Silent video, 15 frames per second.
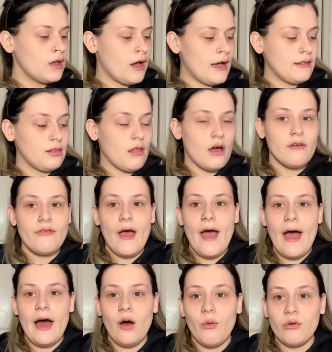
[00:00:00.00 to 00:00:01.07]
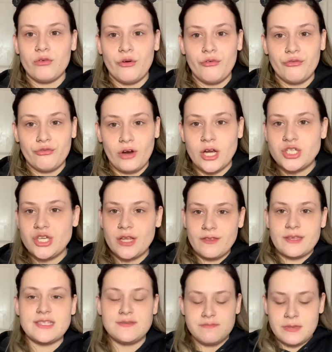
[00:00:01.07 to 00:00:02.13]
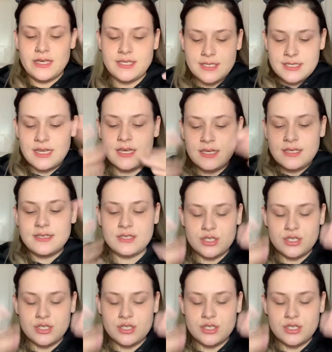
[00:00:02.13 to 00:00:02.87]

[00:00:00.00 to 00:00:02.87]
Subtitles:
I love how refreshing this mist is.